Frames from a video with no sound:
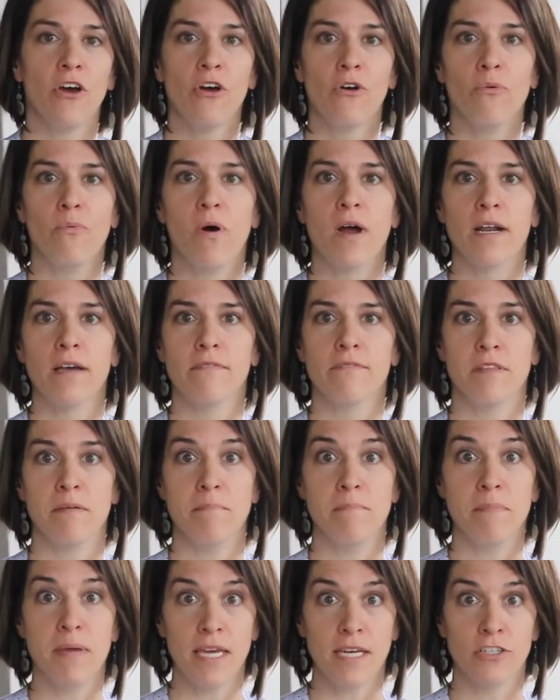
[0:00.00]
One of the
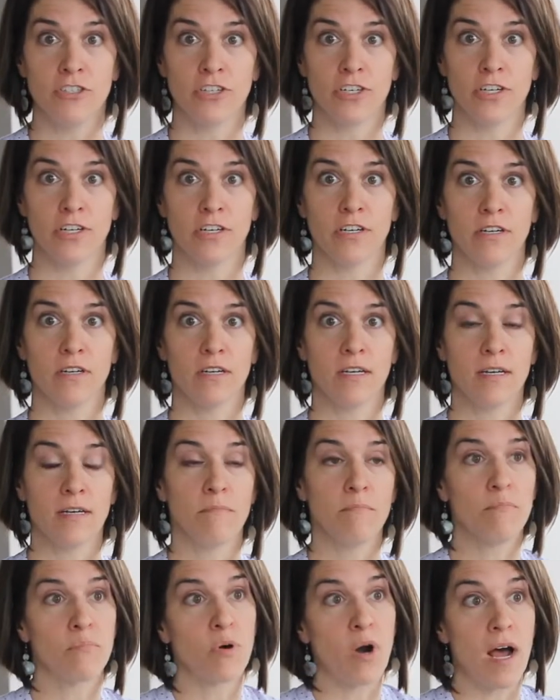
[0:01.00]
major
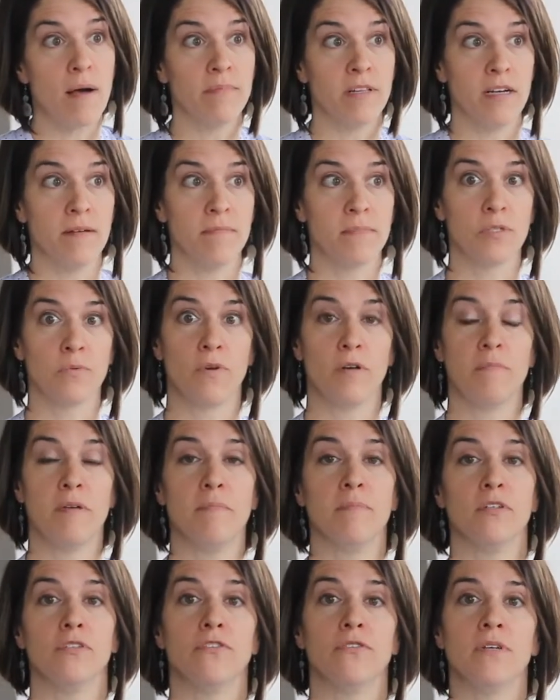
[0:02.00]
problems when
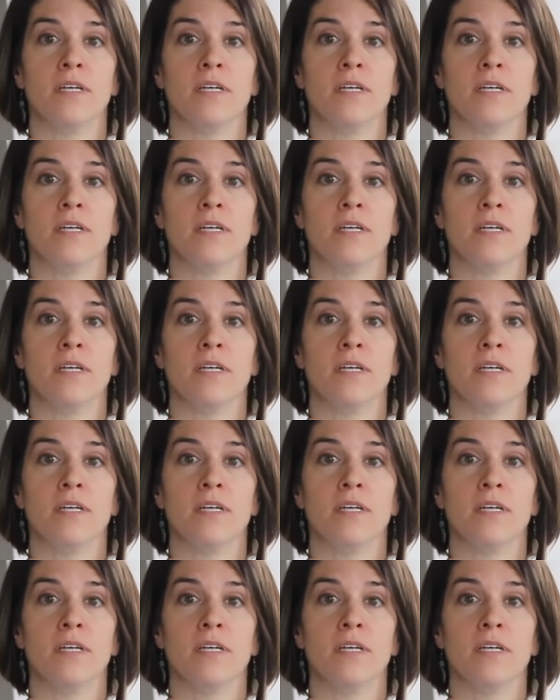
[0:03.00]
people do